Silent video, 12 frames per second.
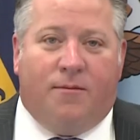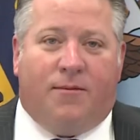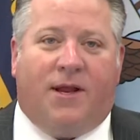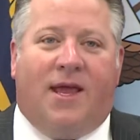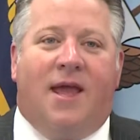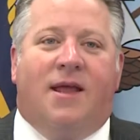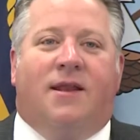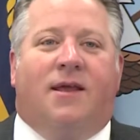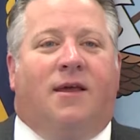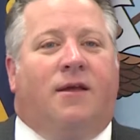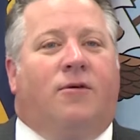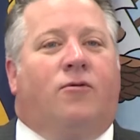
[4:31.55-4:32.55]
But again,
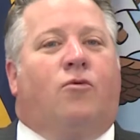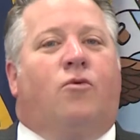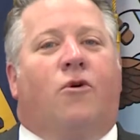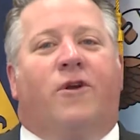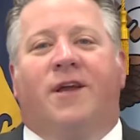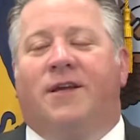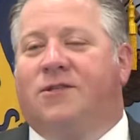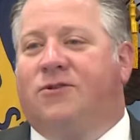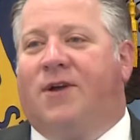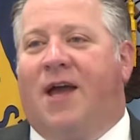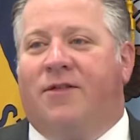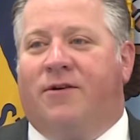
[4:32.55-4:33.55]
working
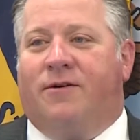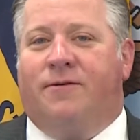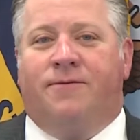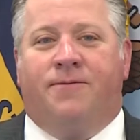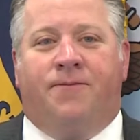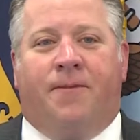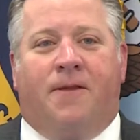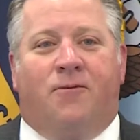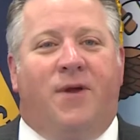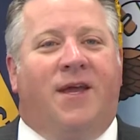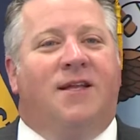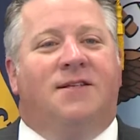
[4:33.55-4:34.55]
together,
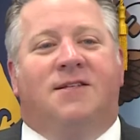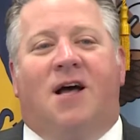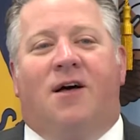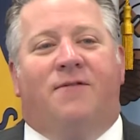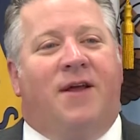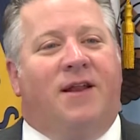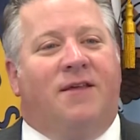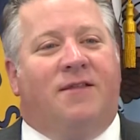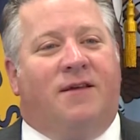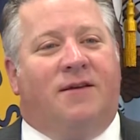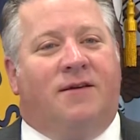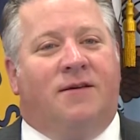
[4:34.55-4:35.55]
we can solve anything.